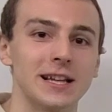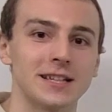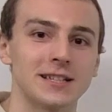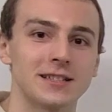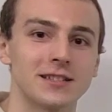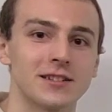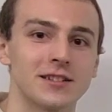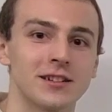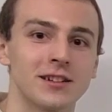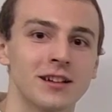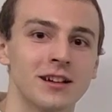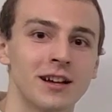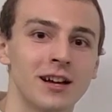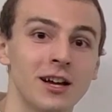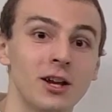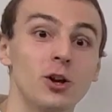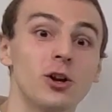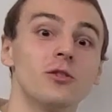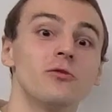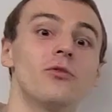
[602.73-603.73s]
playlist.
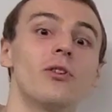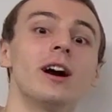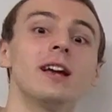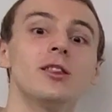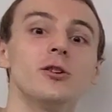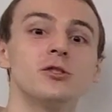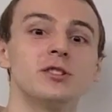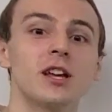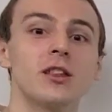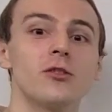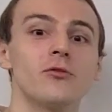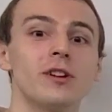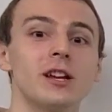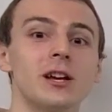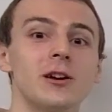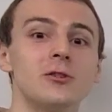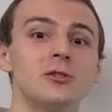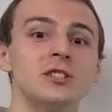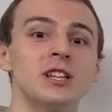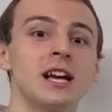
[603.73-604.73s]
You can find those other
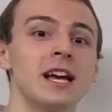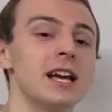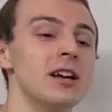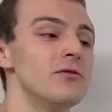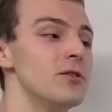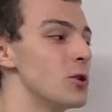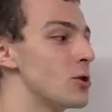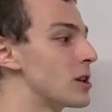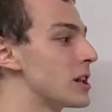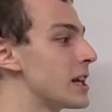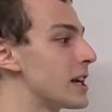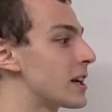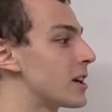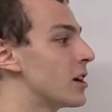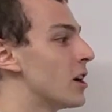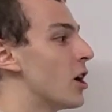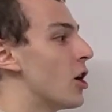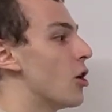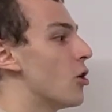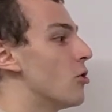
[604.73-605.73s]
videos if you
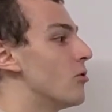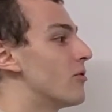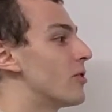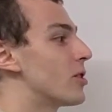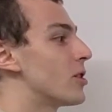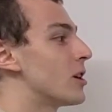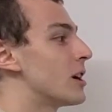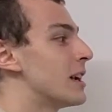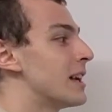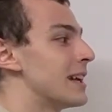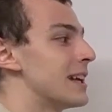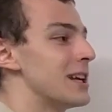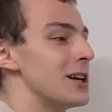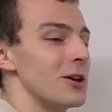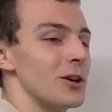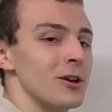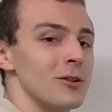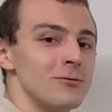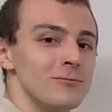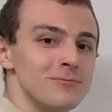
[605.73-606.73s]
click over
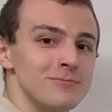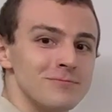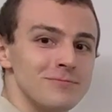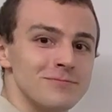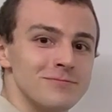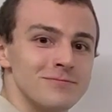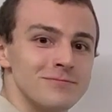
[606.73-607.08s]
here.